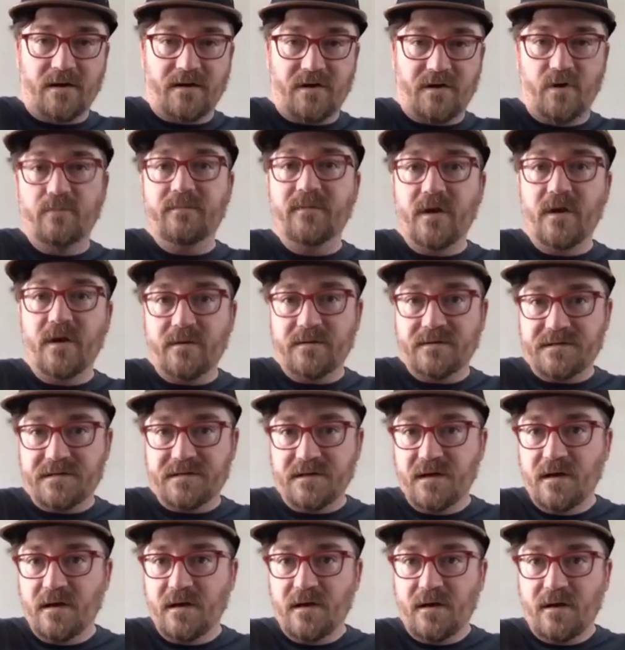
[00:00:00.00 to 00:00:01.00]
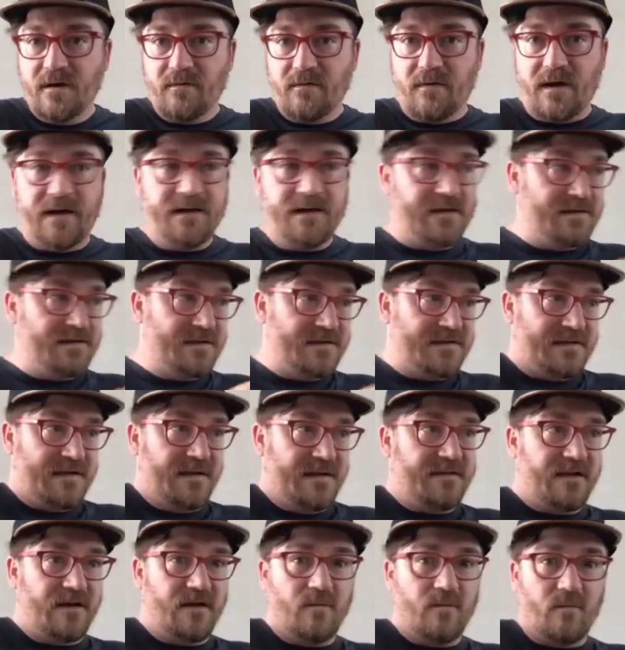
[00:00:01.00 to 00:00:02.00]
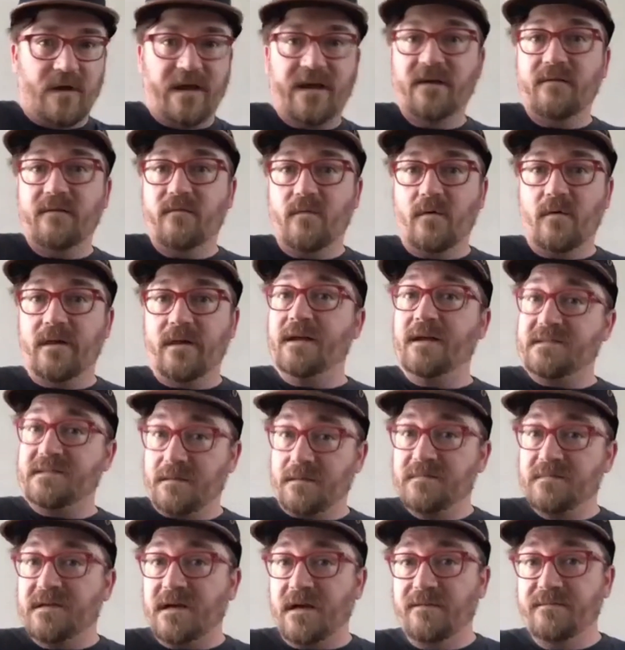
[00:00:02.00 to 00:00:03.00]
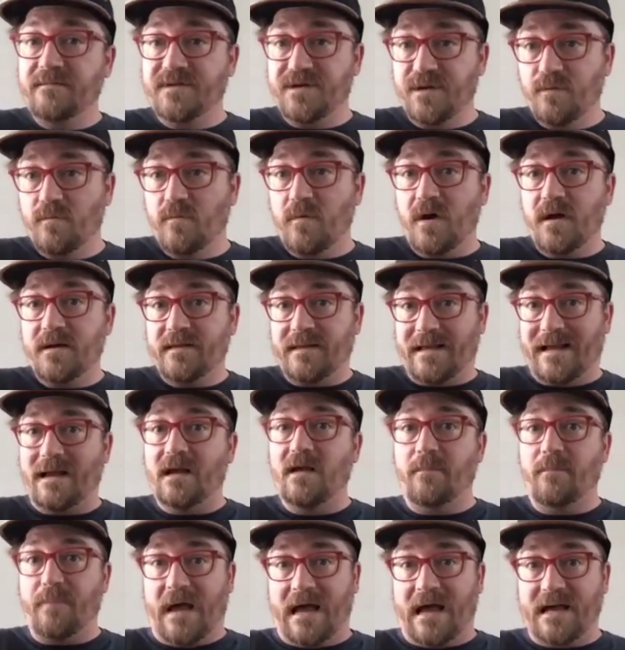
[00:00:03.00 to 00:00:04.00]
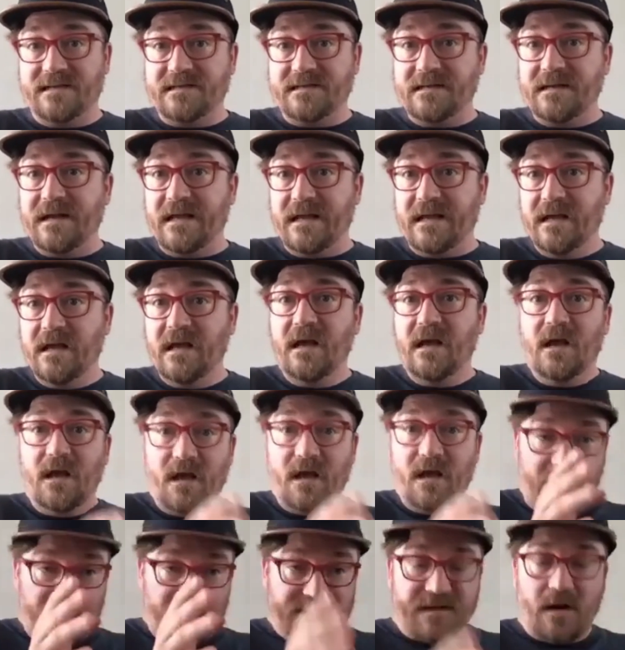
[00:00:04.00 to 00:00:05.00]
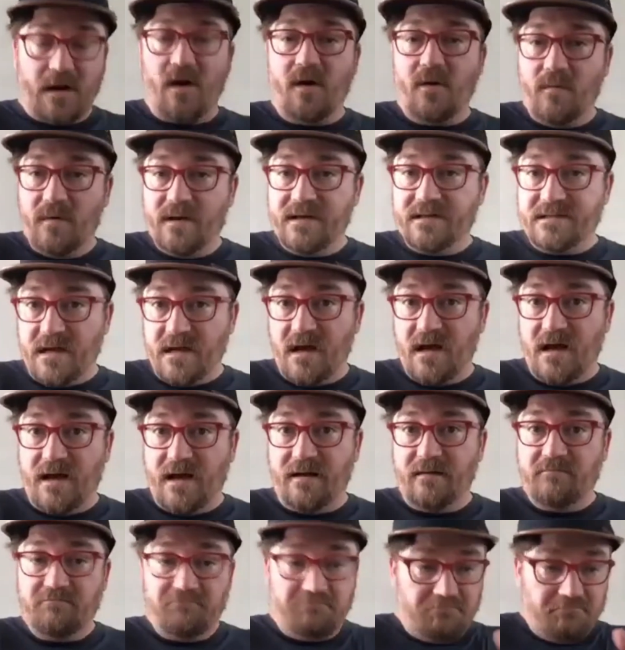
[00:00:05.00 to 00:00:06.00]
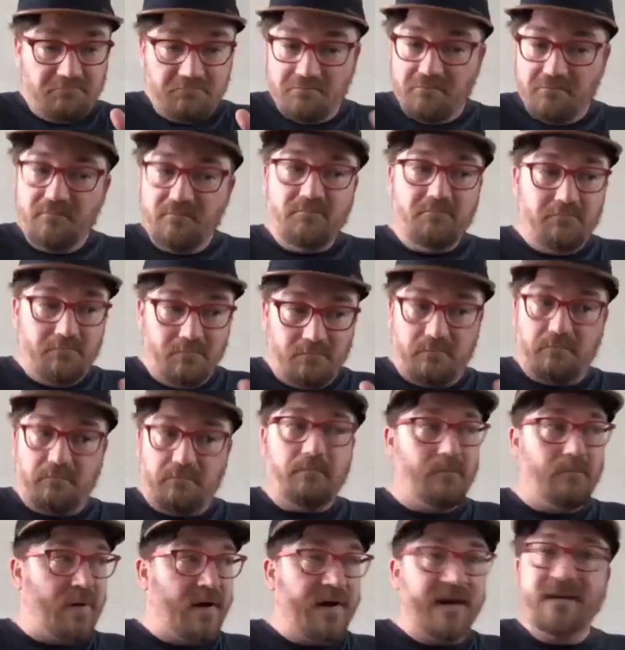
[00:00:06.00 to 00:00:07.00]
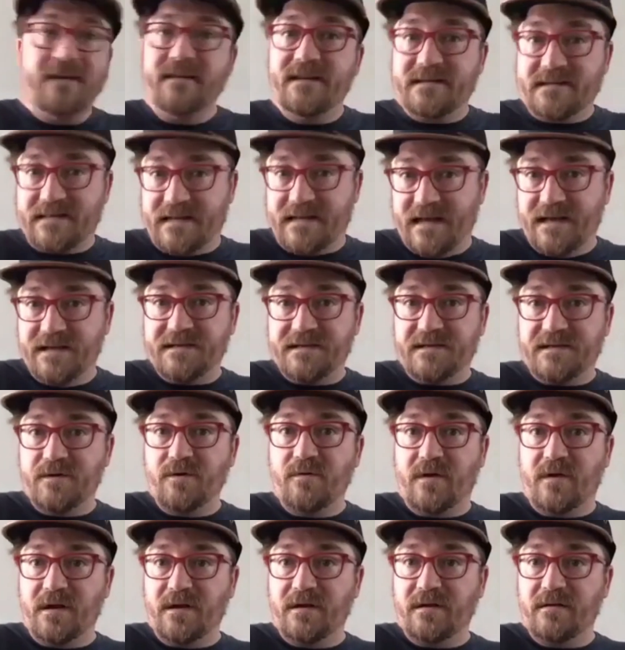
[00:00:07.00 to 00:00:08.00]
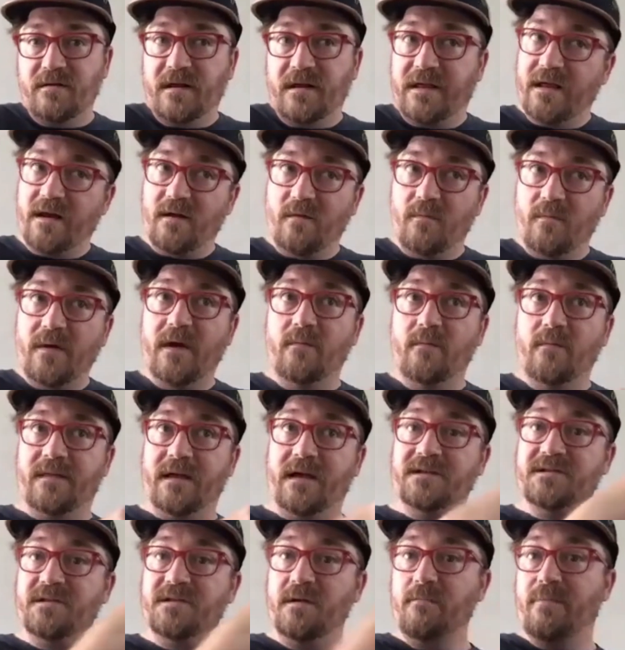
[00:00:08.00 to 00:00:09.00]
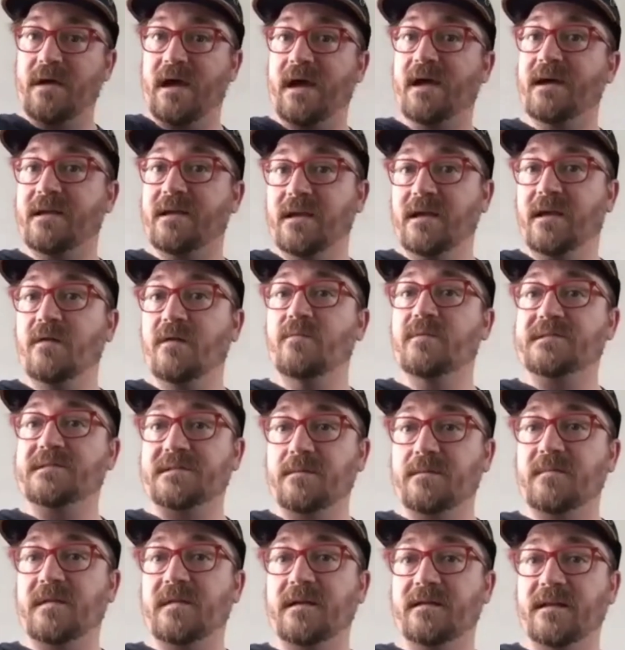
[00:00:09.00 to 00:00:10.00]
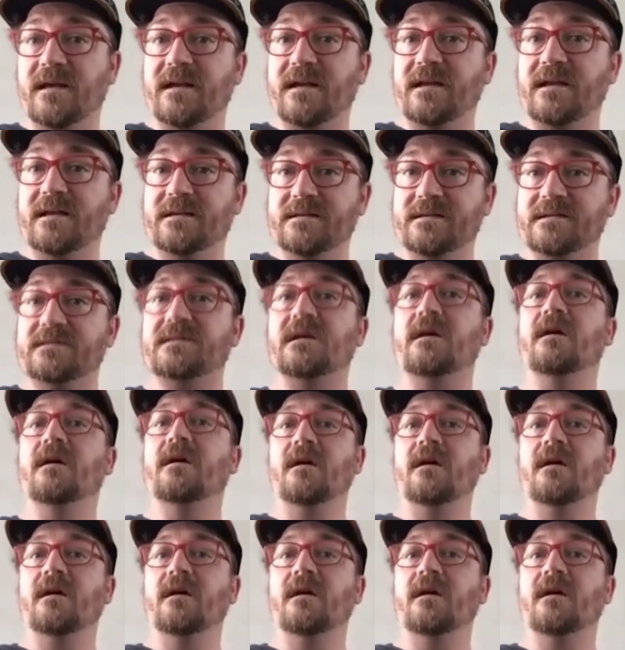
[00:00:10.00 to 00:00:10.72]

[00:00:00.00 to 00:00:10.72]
cube nodes, right, to just sit there waiting for that. Sometimes you want that capacity as always on. But in this case, you can get away with actually backing it with something that is